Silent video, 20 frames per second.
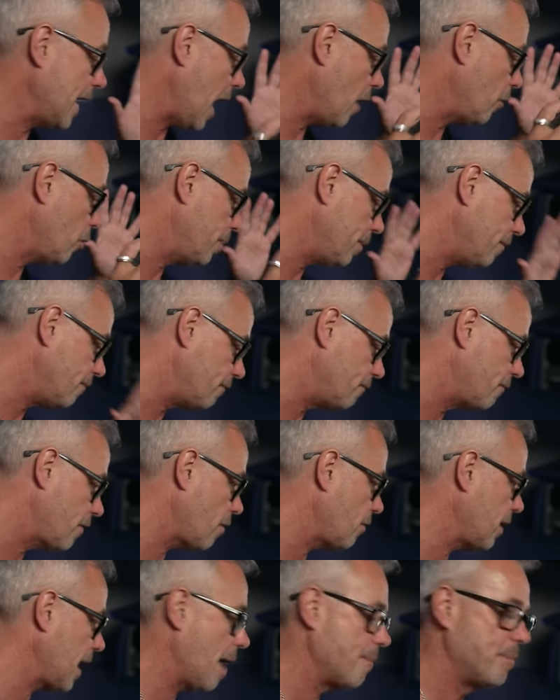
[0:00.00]
I would be
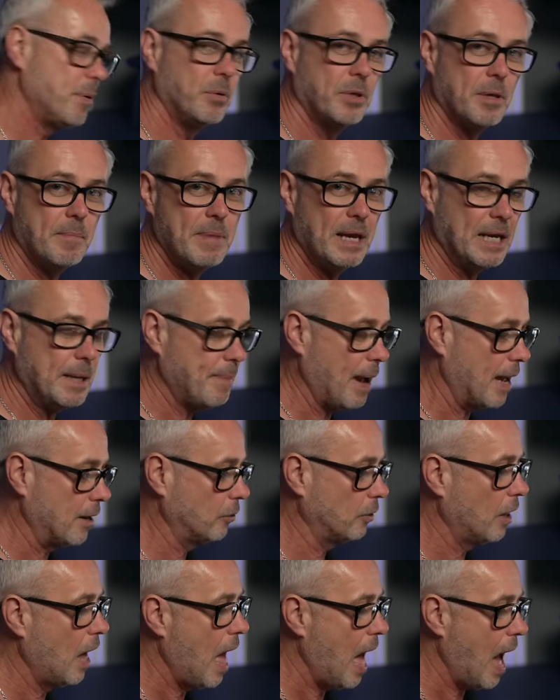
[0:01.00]
very happy with a mini
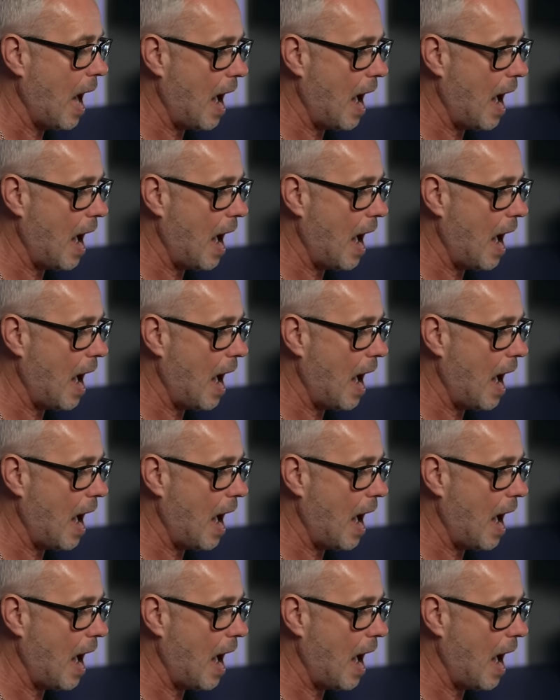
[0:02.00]
panel.